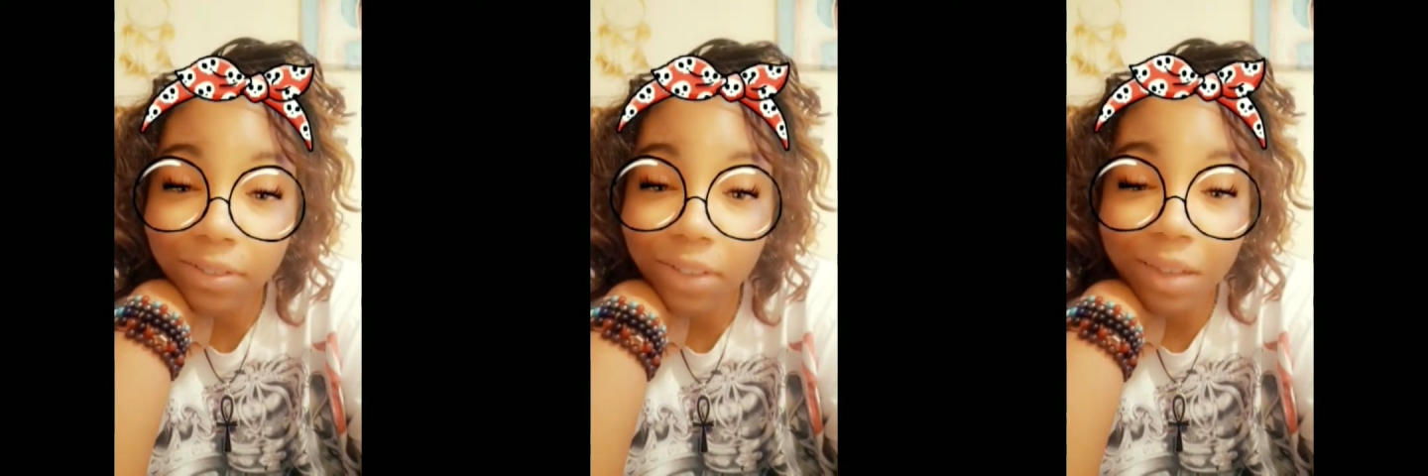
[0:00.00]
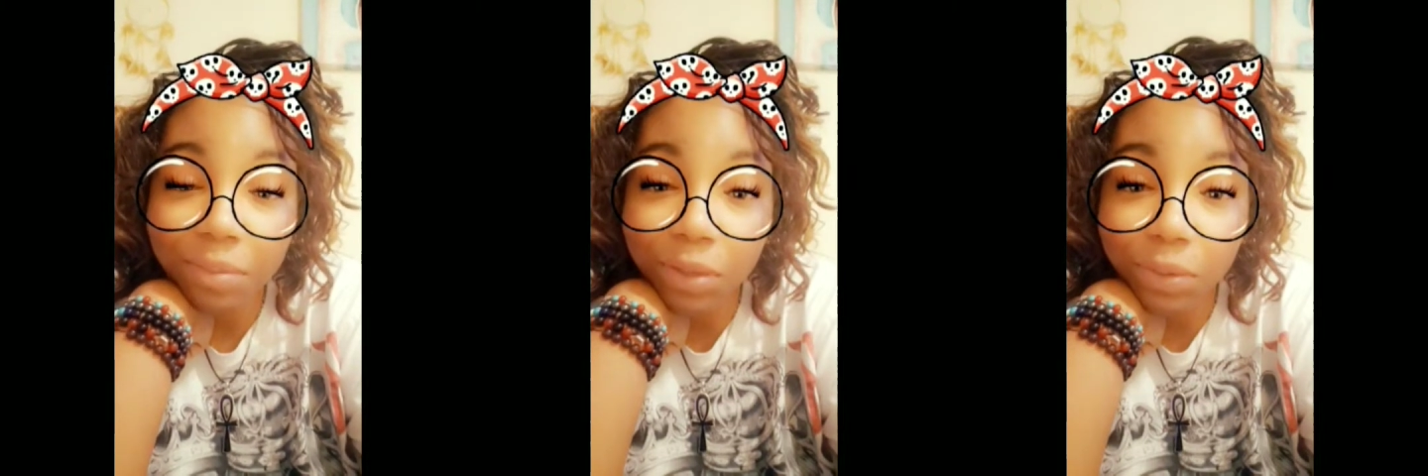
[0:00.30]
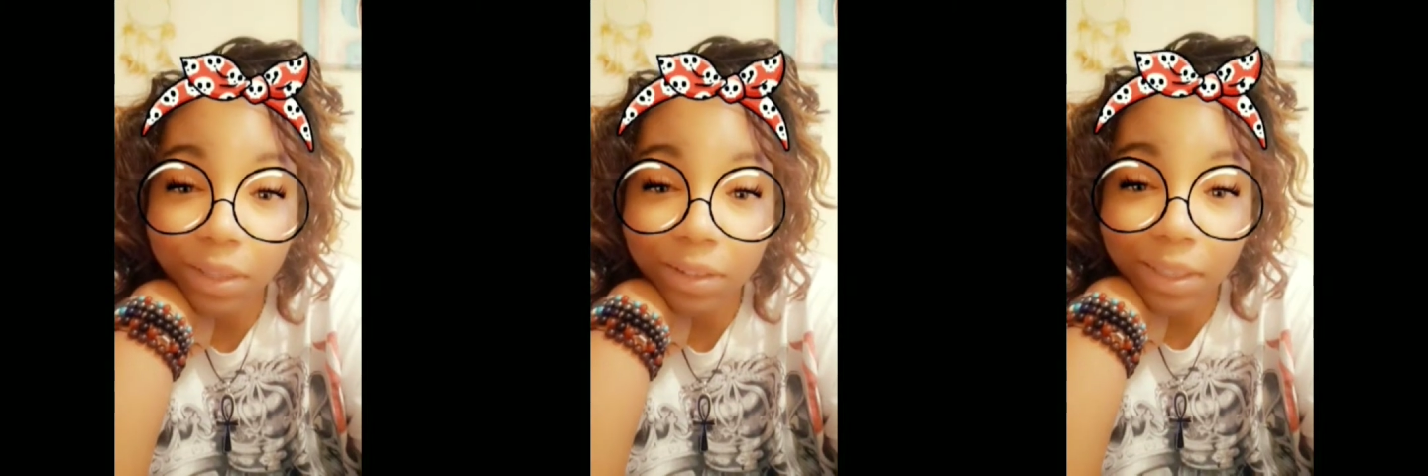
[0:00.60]
You gotta be
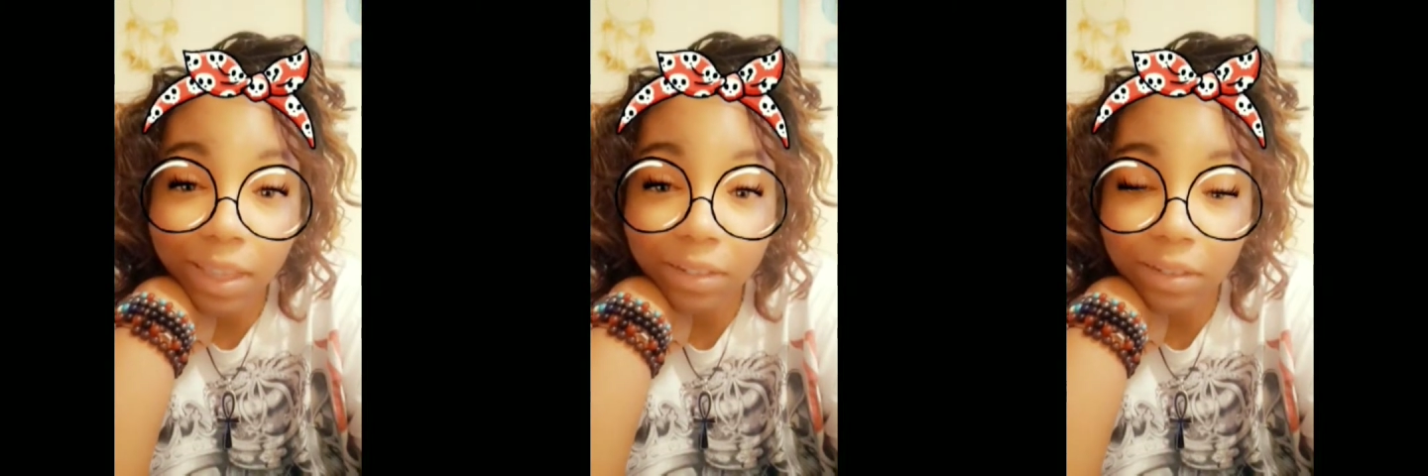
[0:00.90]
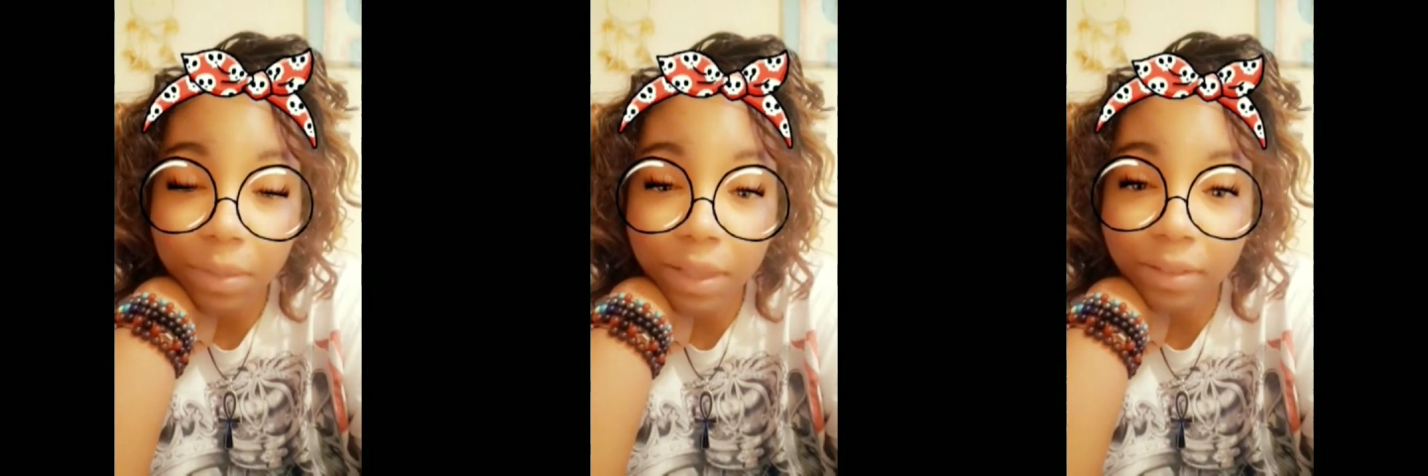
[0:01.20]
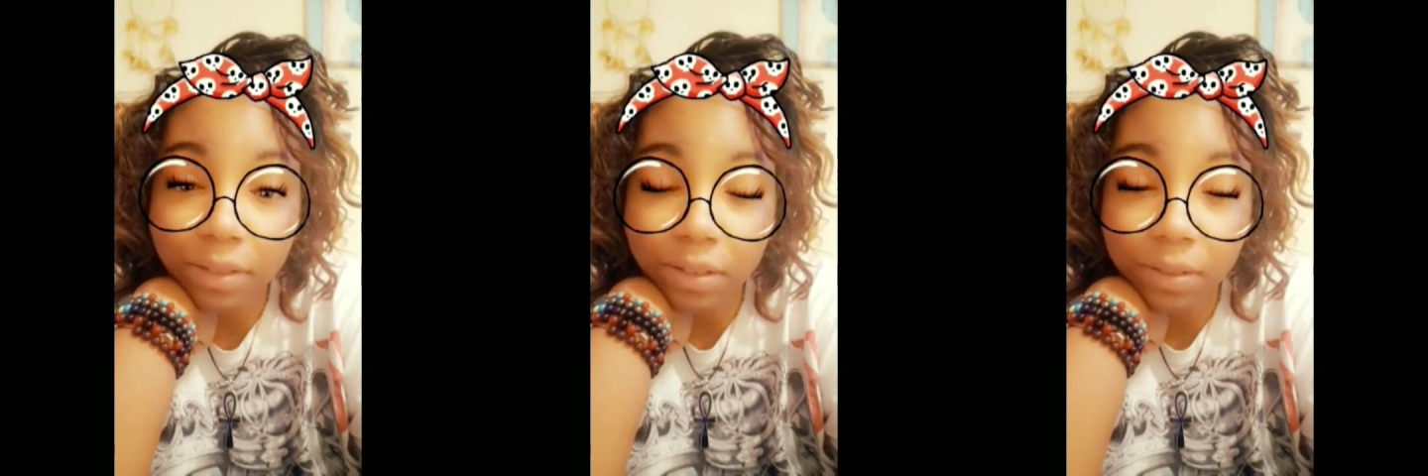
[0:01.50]
willing to catch the
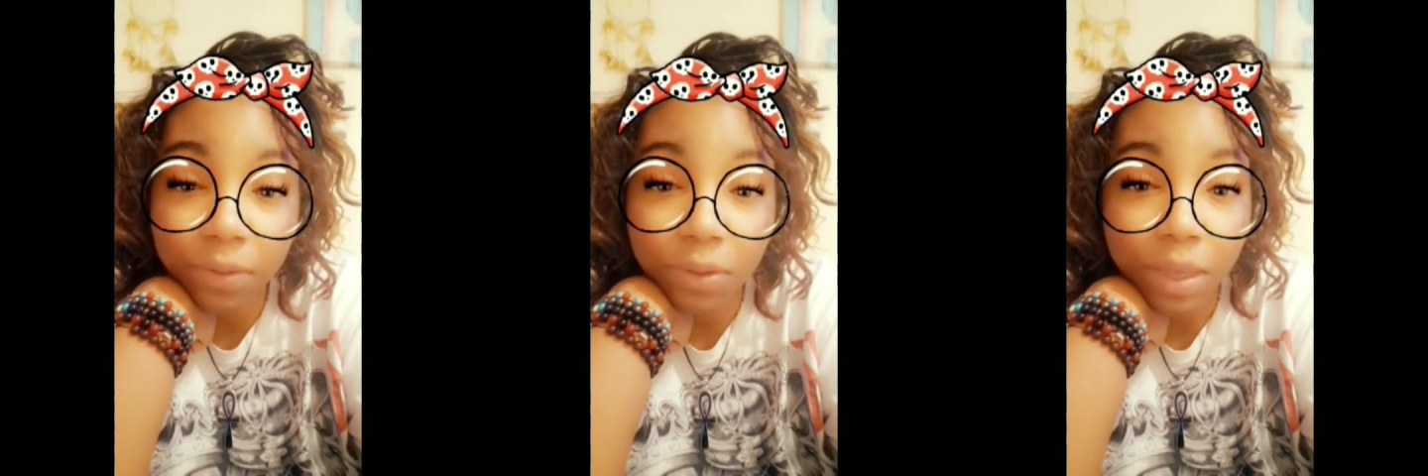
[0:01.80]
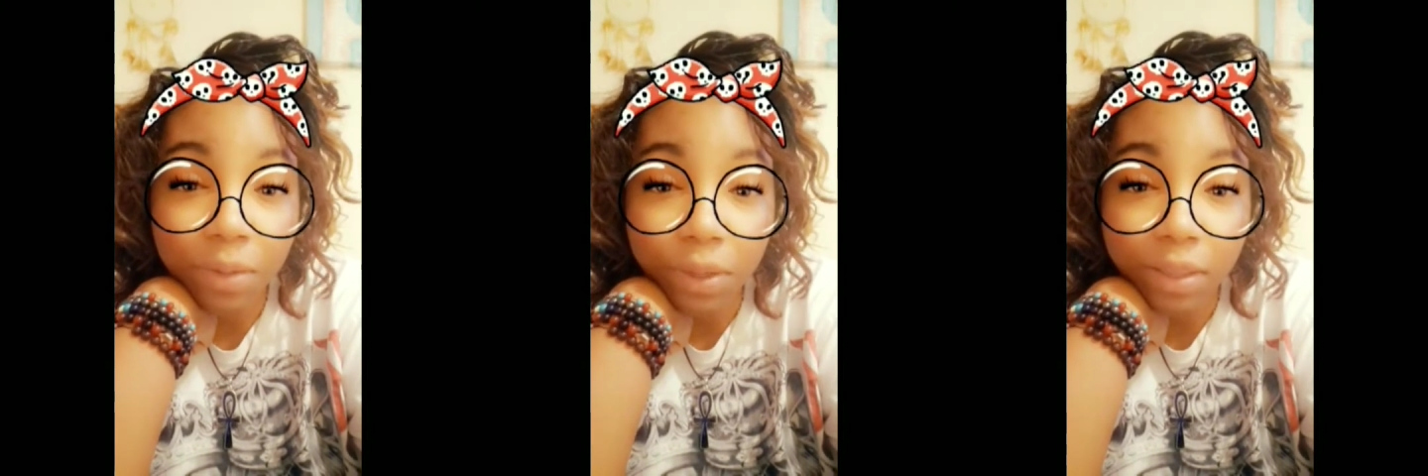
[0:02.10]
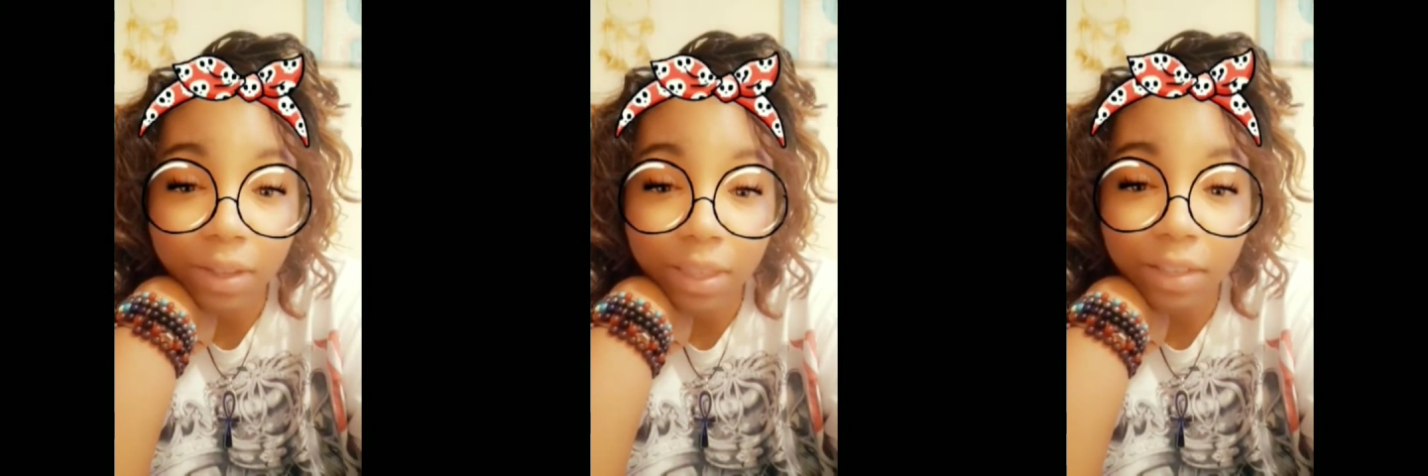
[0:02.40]
messages. If you ain't
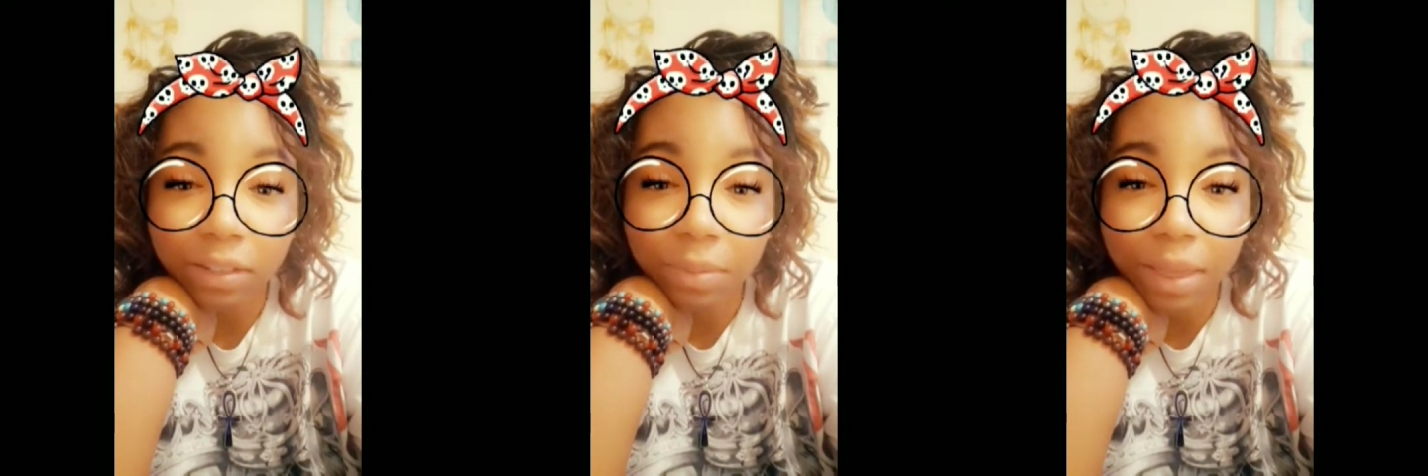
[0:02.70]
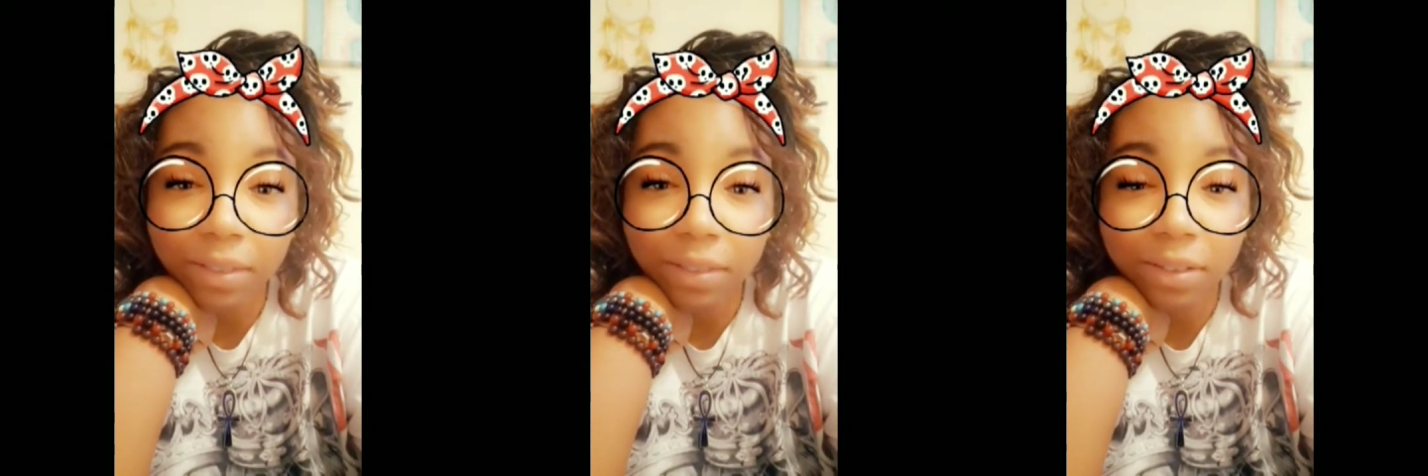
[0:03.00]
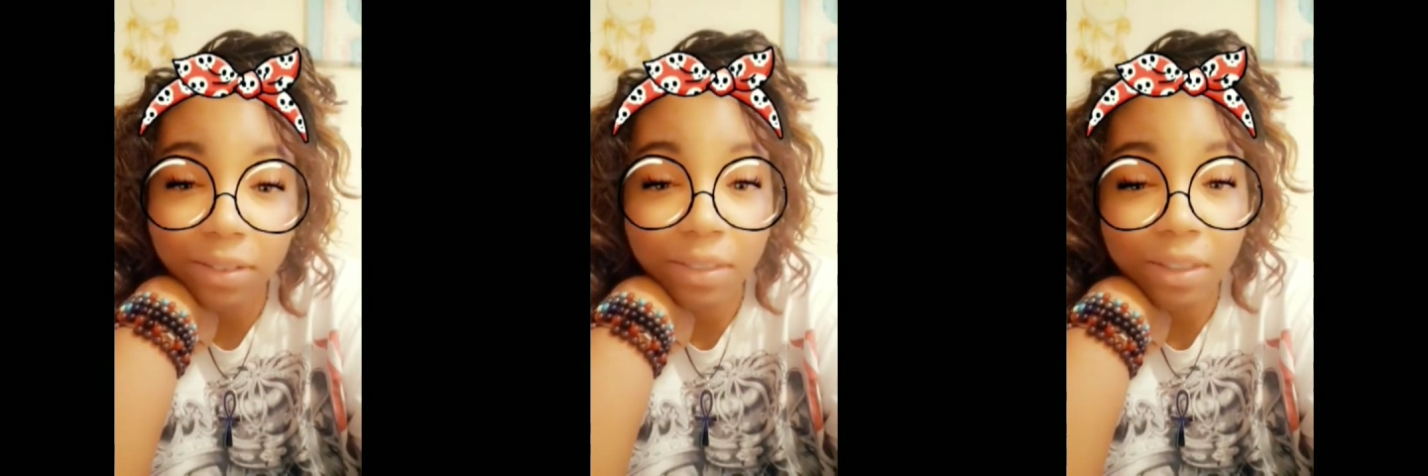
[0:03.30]
willing to catch the
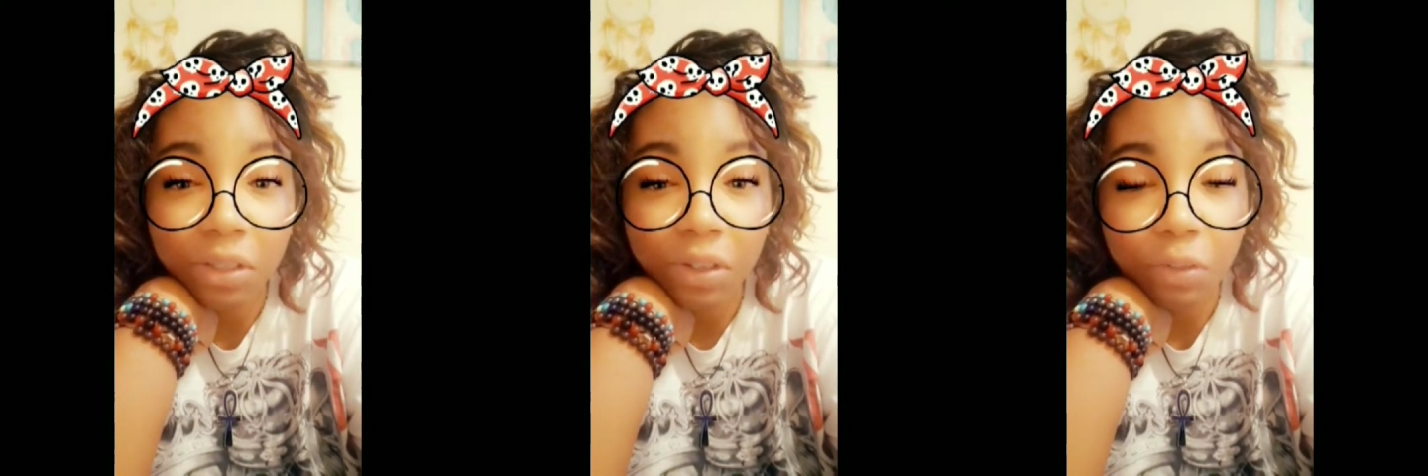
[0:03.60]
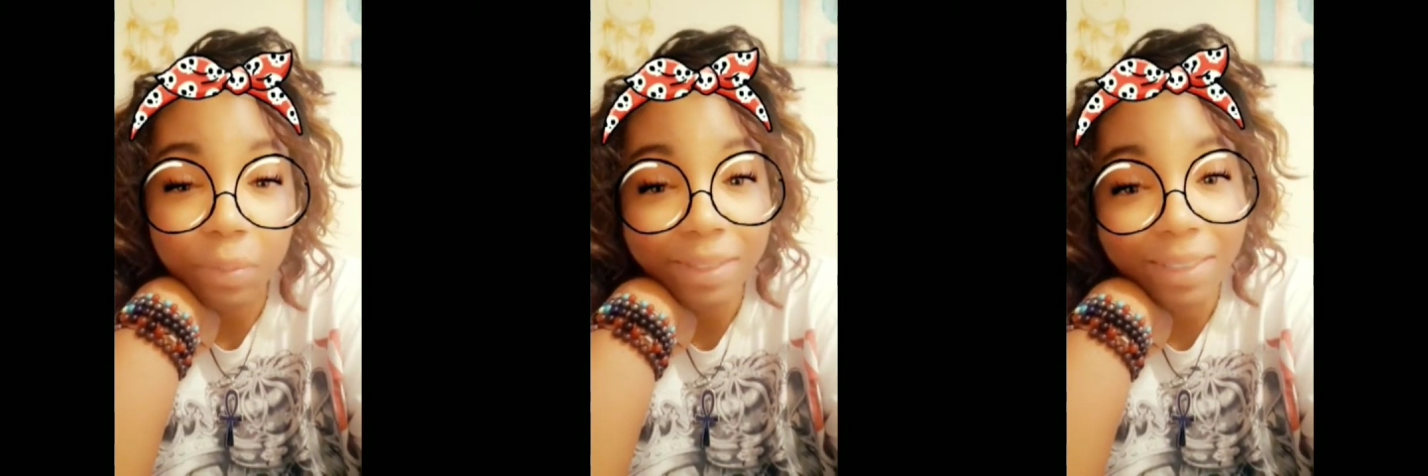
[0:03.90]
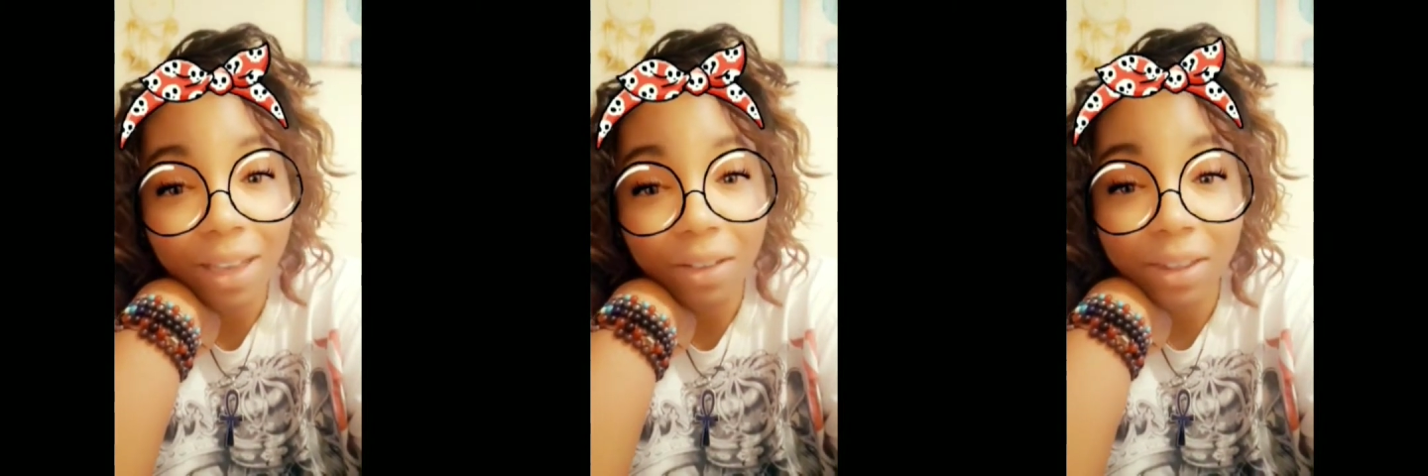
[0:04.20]
messages, then you gonna
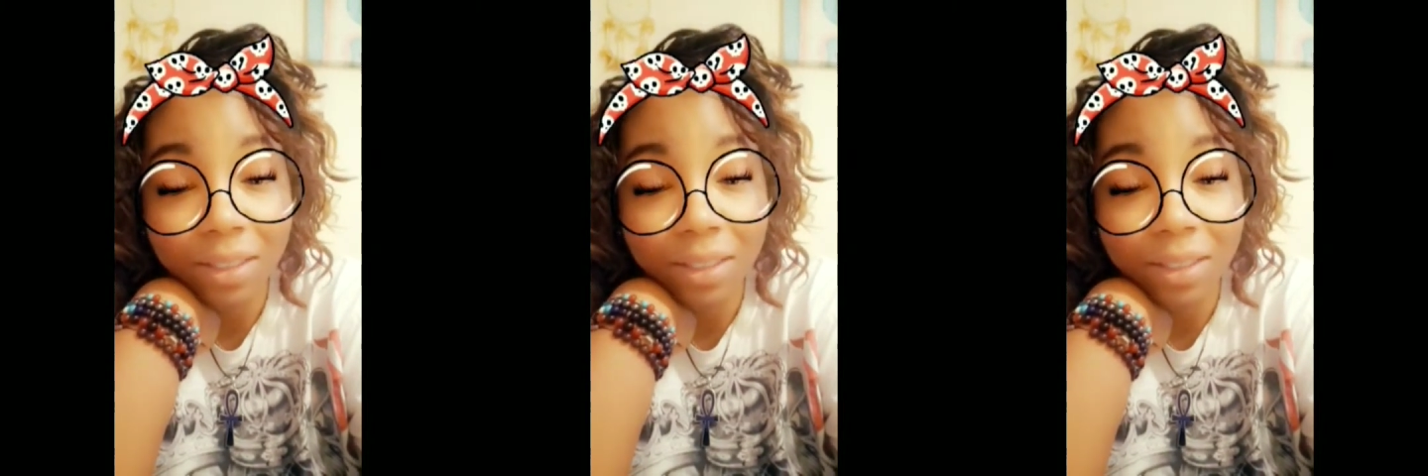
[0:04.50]
miss out.